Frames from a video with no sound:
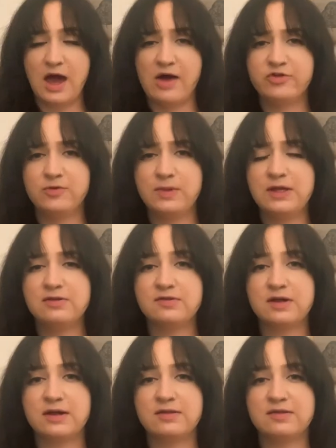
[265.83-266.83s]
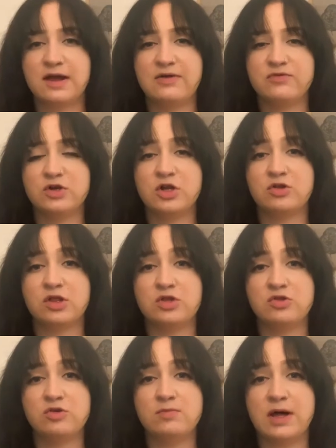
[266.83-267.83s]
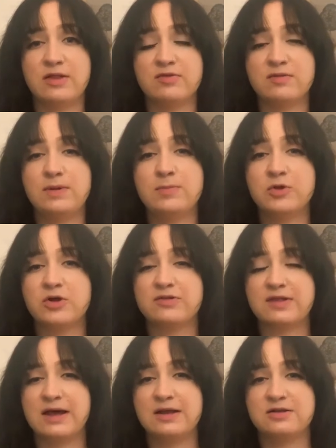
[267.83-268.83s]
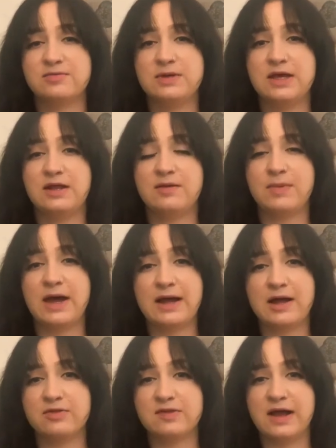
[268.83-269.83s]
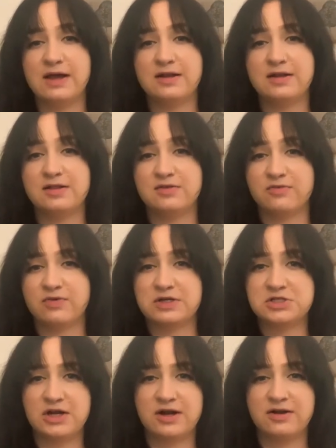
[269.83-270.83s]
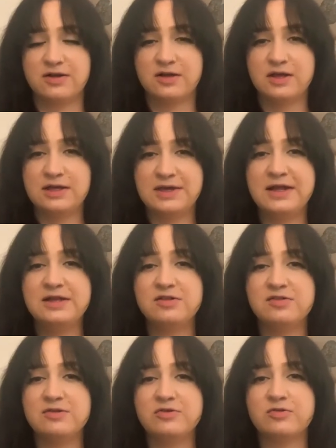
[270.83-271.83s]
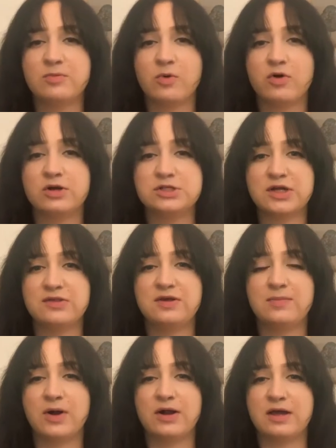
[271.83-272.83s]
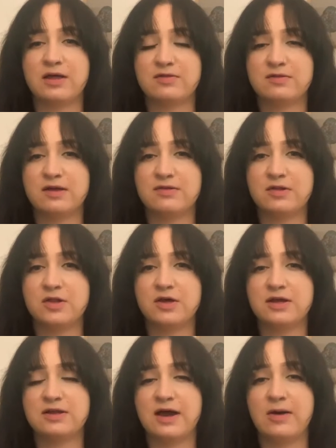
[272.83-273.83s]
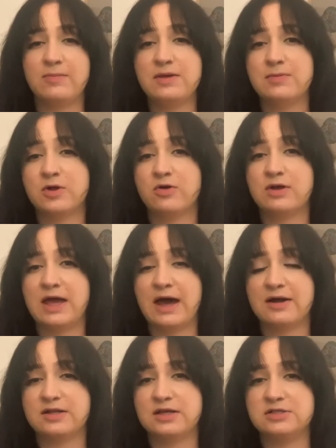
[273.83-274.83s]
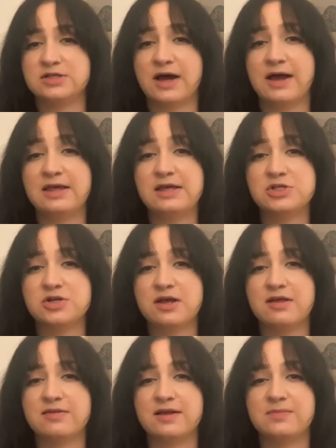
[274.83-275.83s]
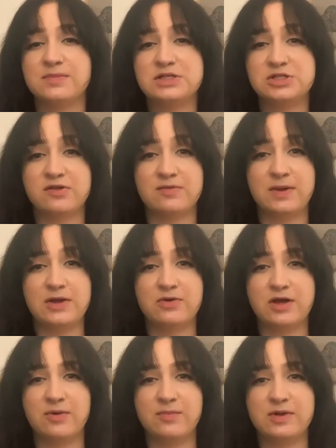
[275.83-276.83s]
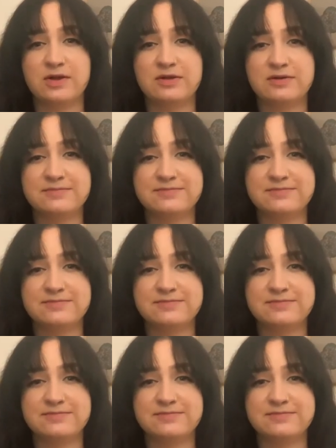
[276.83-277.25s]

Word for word: After being stuck inside for nearly two months, people are excited to be getting back outside and into fresh air. Canyons News reporter Jesse Abarquez takes a look into how people are reacting to hiking trails and beaches being reopened.